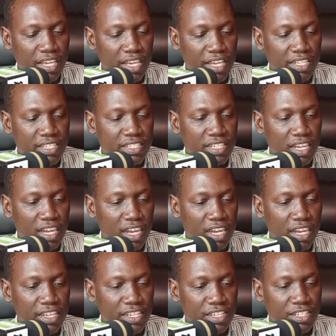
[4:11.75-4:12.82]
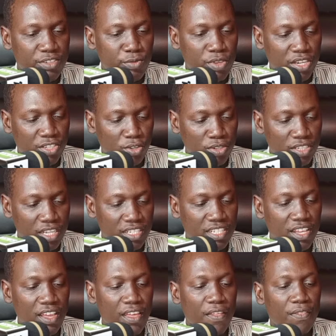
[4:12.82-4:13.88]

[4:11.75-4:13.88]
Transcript: we are told that